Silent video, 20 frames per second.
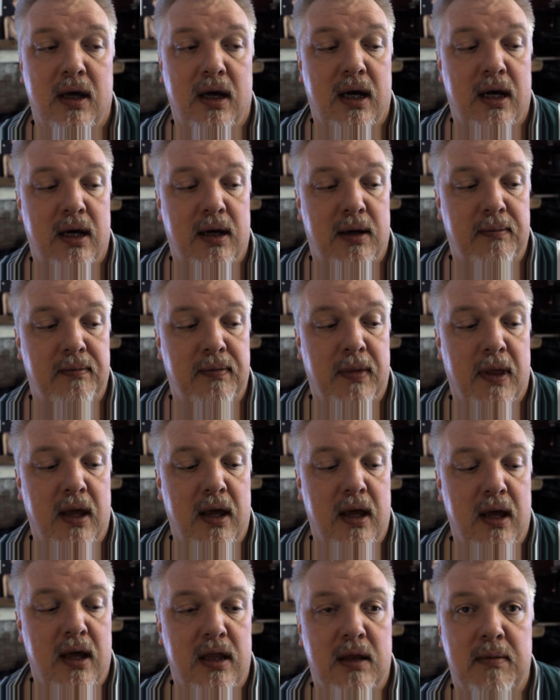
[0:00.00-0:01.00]
Um,
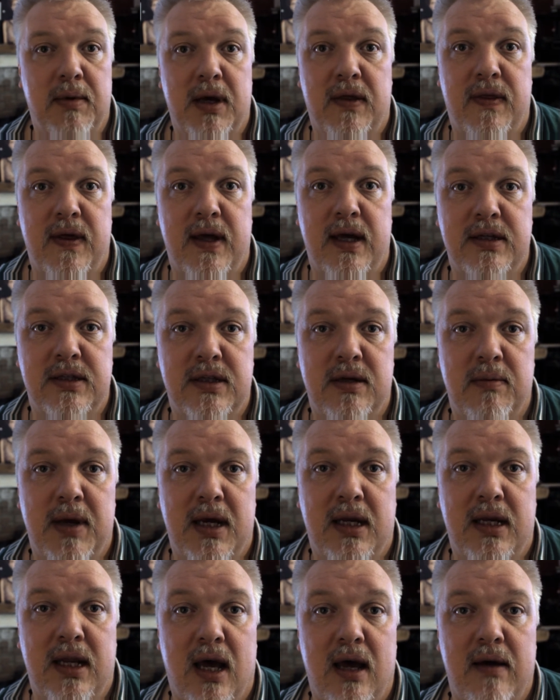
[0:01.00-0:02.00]
the big thing is to
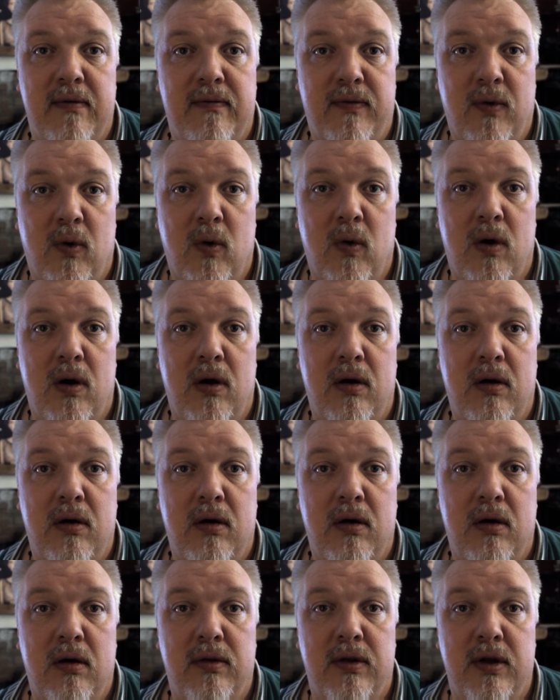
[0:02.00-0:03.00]
make time for
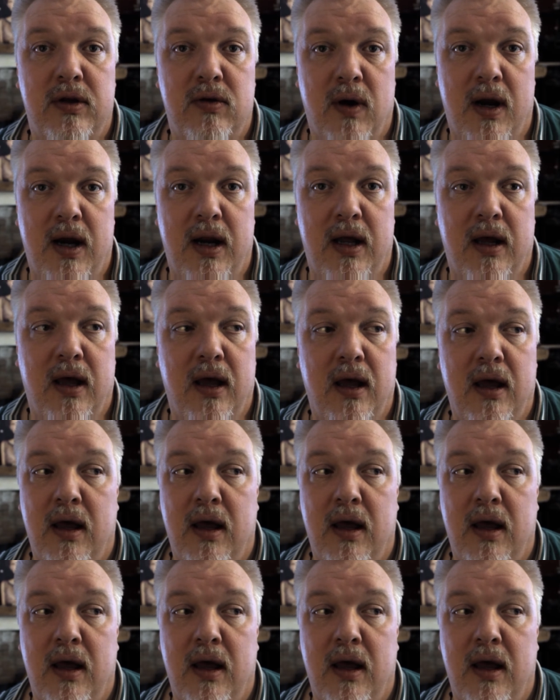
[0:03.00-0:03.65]
the training